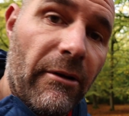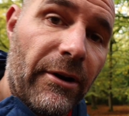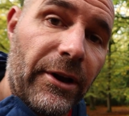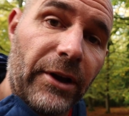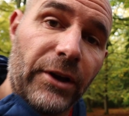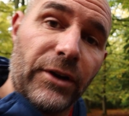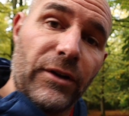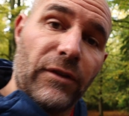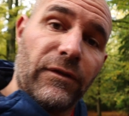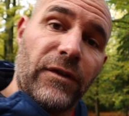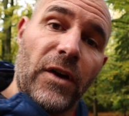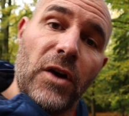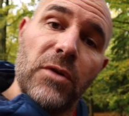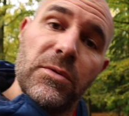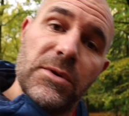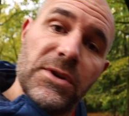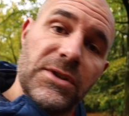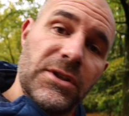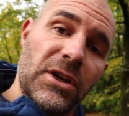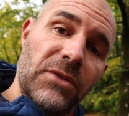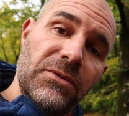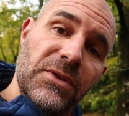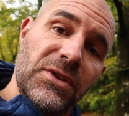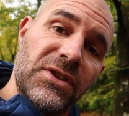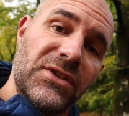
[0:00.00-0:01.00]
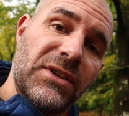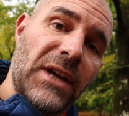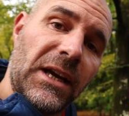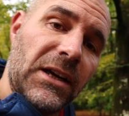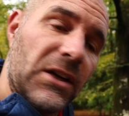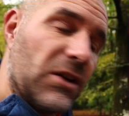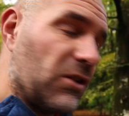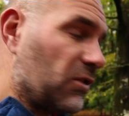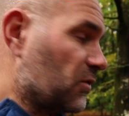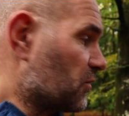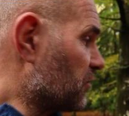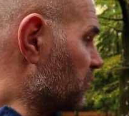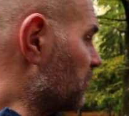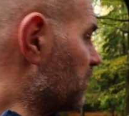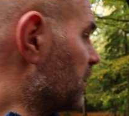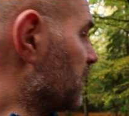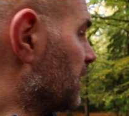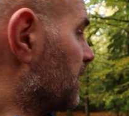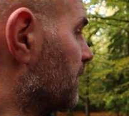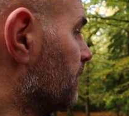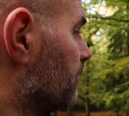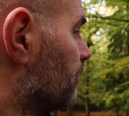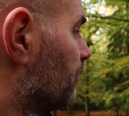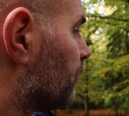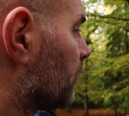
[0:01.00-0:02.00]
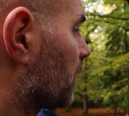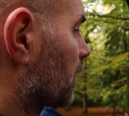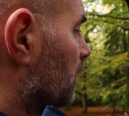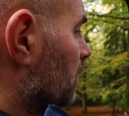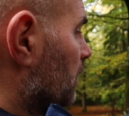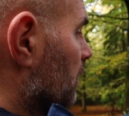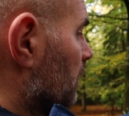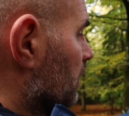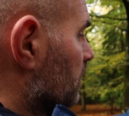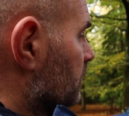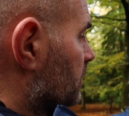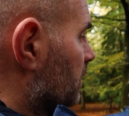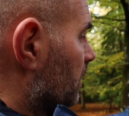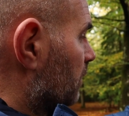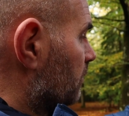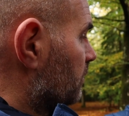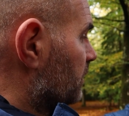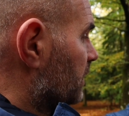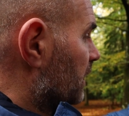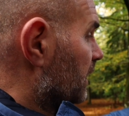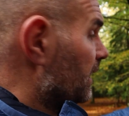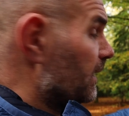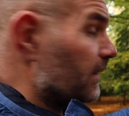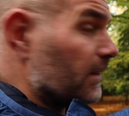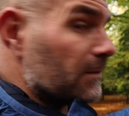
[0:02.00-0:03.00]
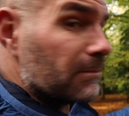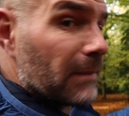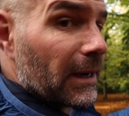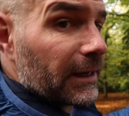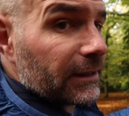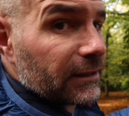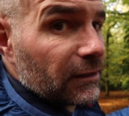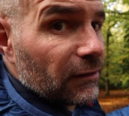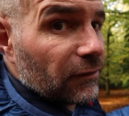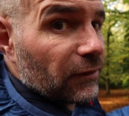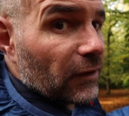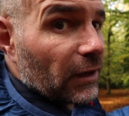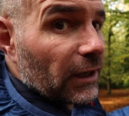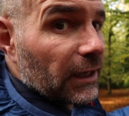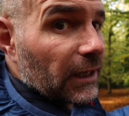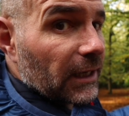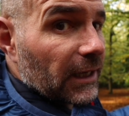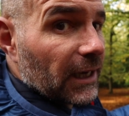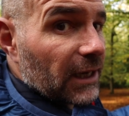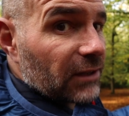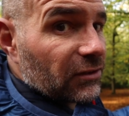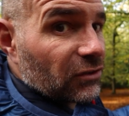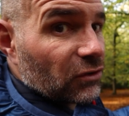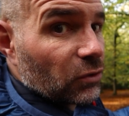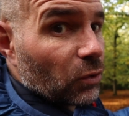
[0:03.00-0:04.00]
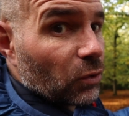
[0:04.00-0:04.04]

and I'm going to focus on the second tree. So you hit the magnifying glass